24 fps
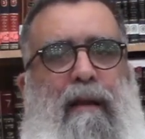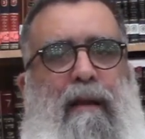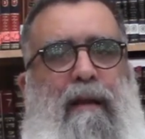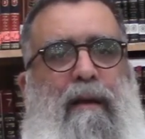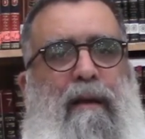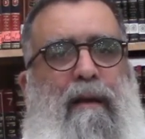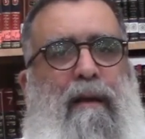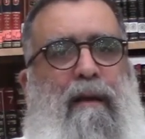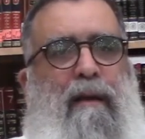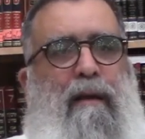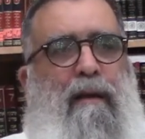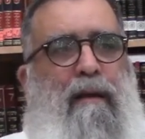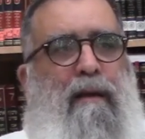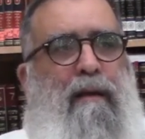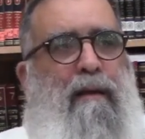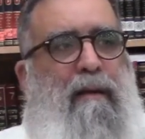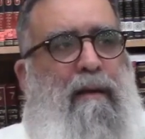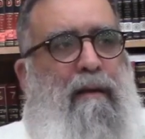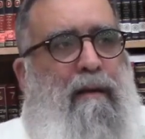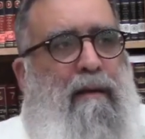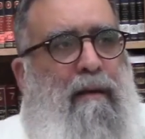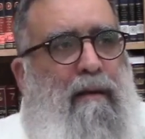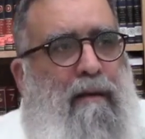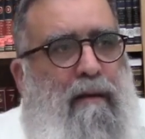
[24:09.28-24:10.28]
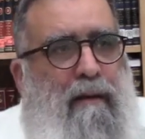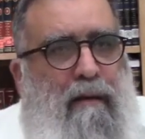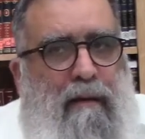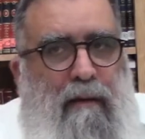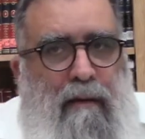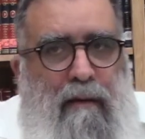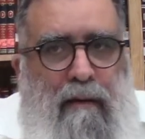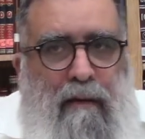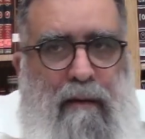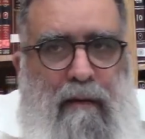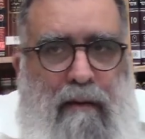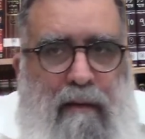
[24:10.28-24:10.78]

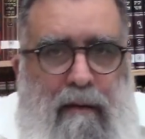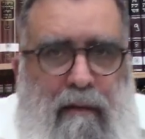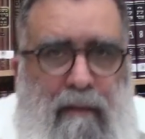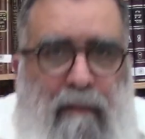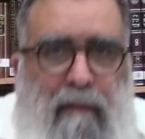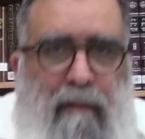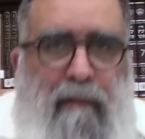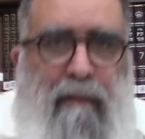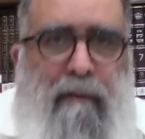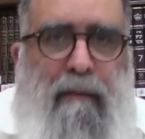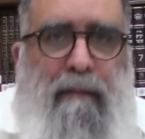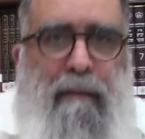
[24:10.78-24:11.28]
(silence)